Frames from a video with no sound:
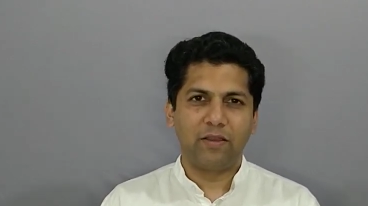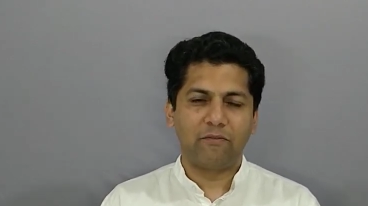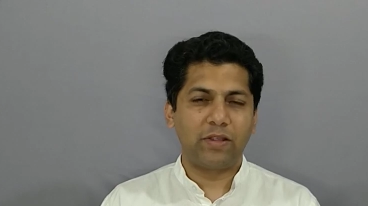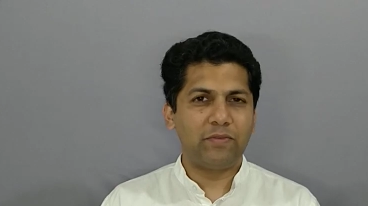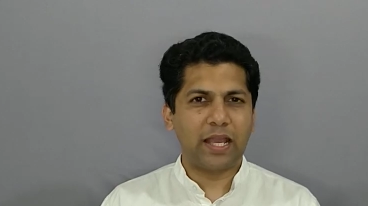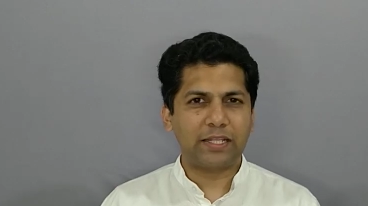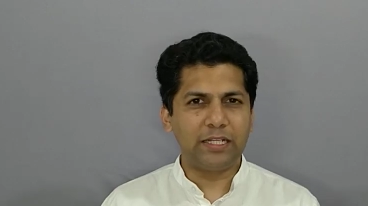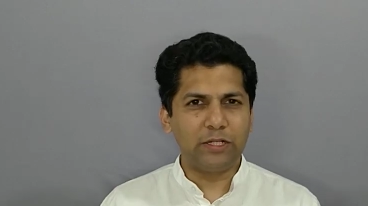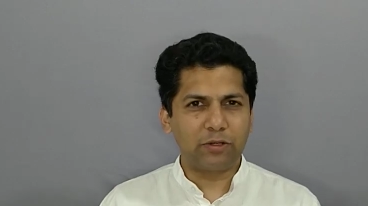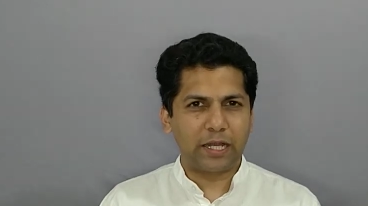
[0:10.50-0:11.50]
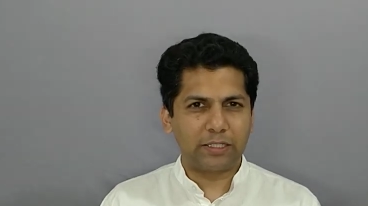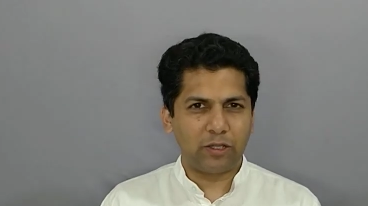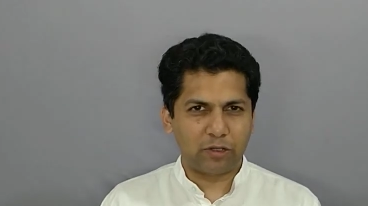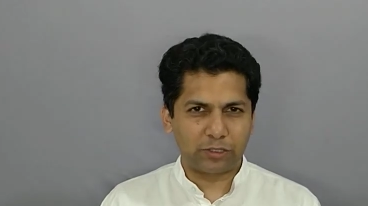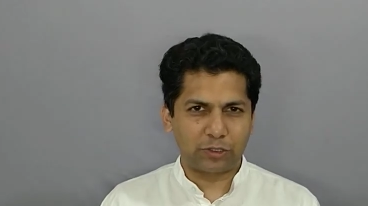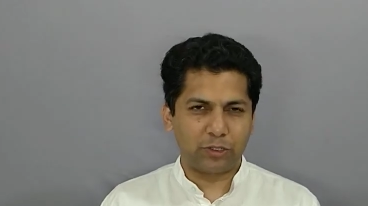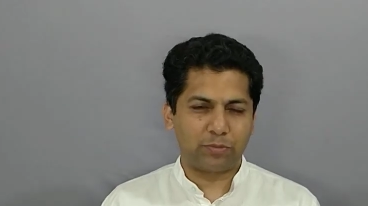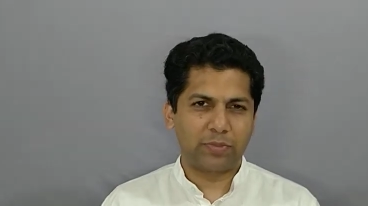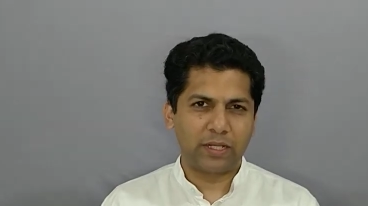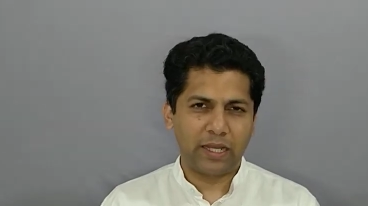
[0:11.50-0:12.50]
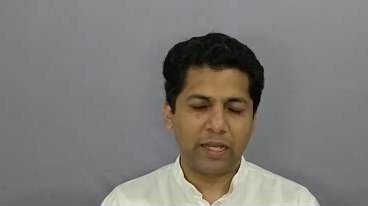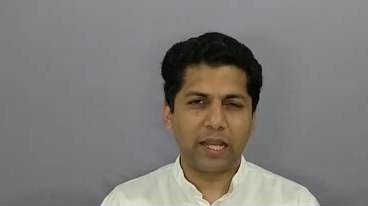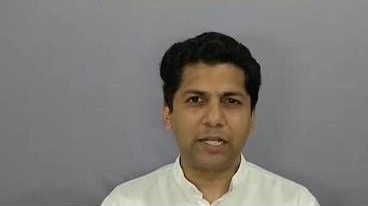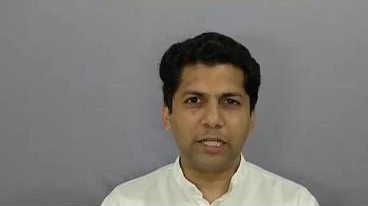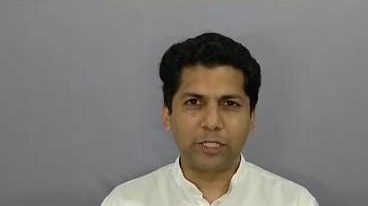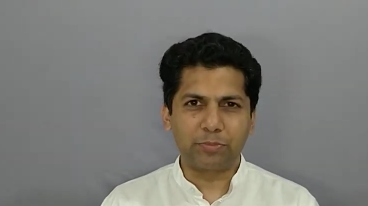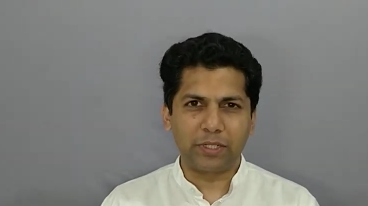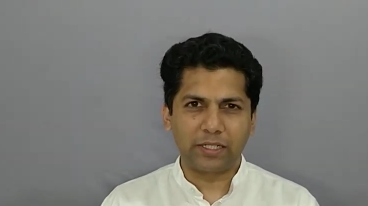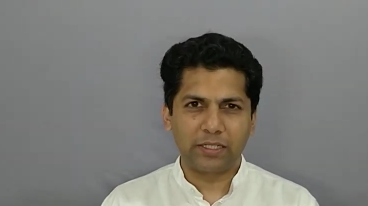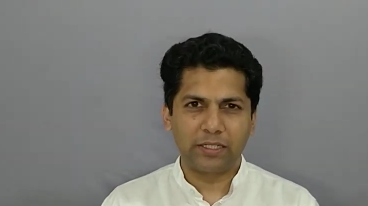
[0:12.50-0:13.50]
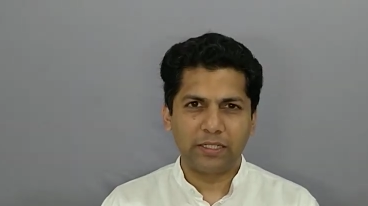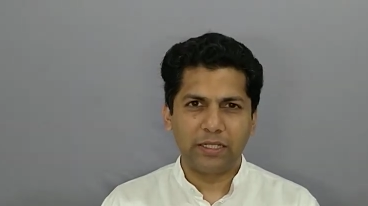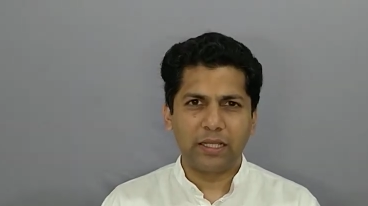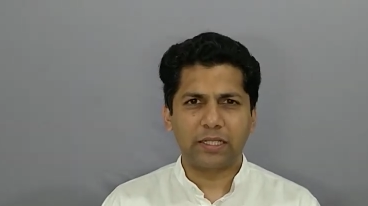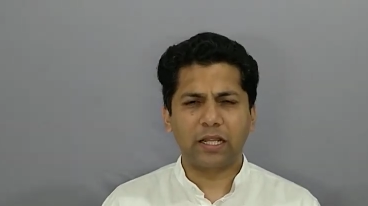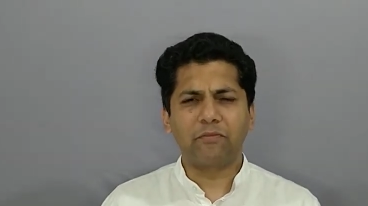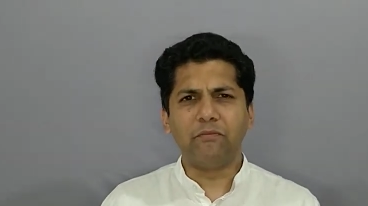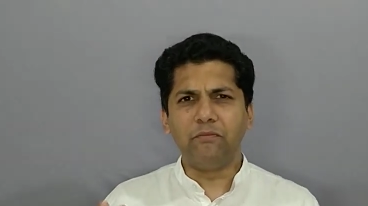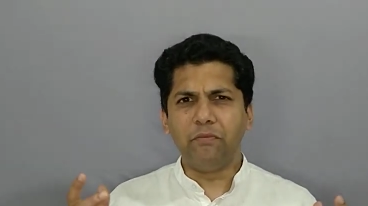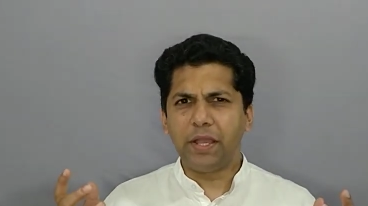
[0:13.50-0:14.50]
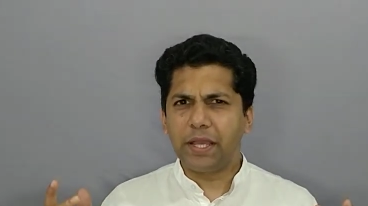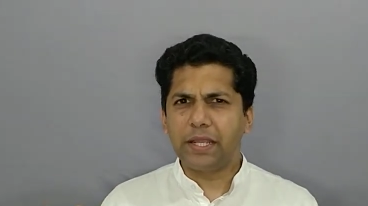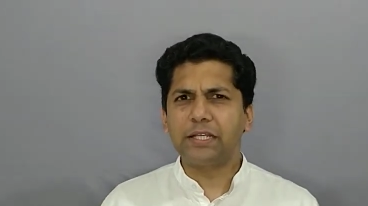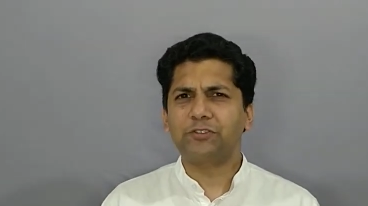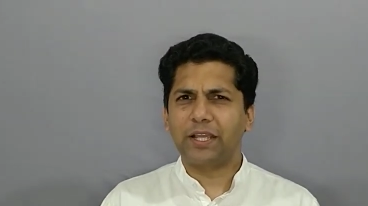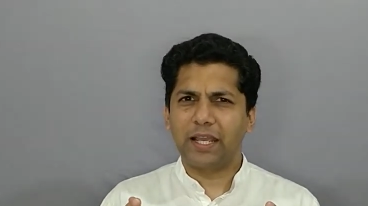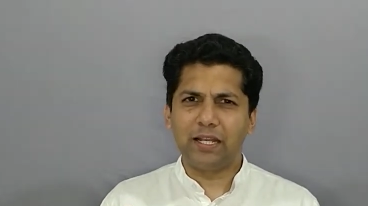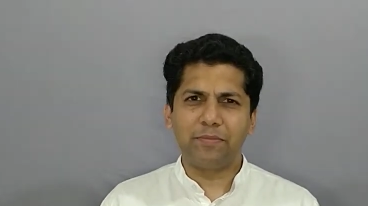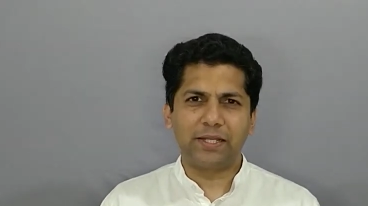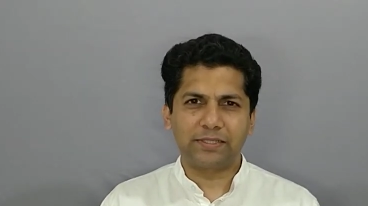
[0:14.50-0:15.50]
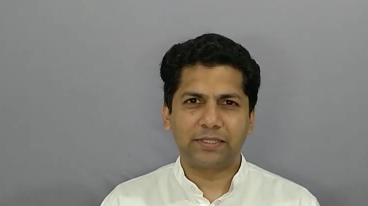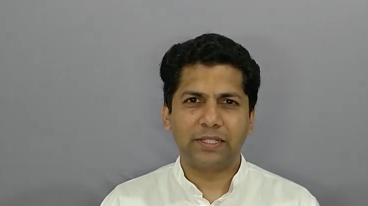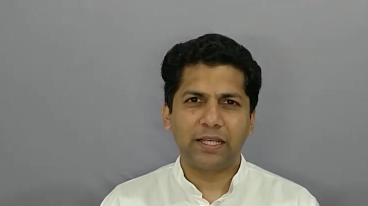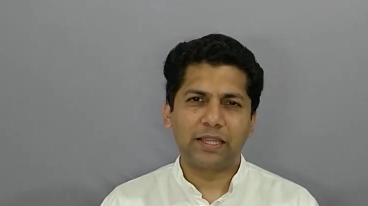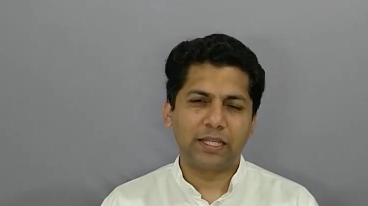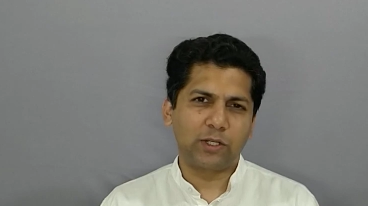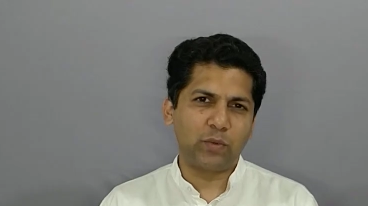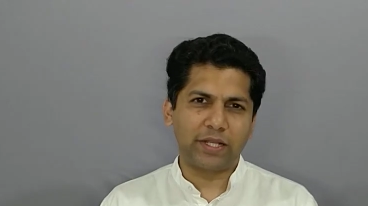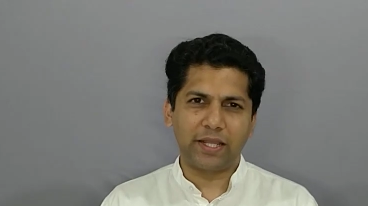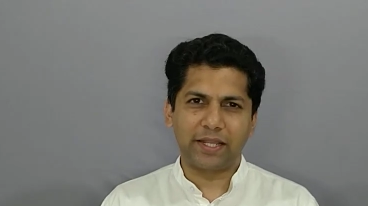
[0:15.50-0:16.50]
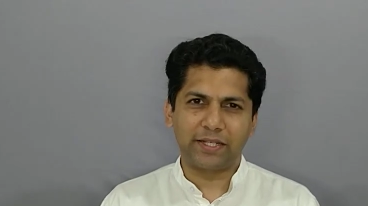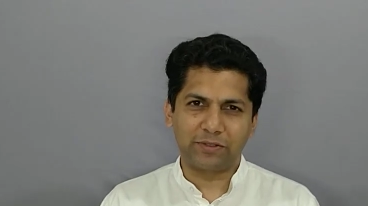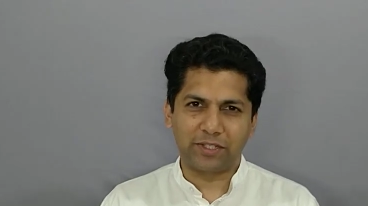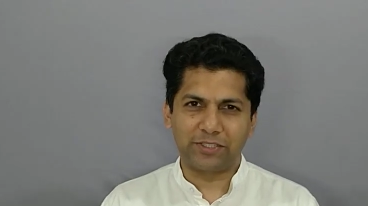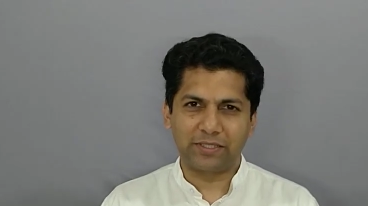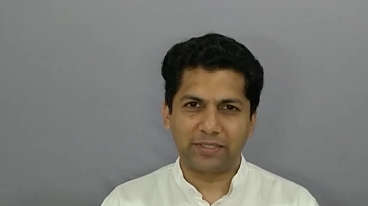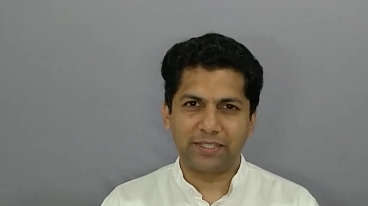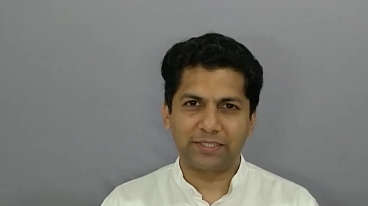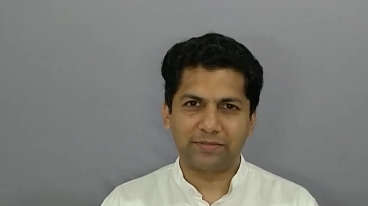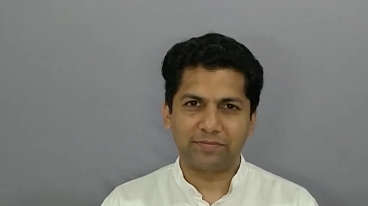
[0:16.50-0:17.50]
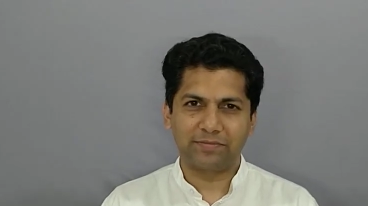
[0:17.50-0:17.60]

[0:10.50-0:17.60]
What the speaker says: When we actually look at the horoscope and interpret, there are various elements that we take into consideration.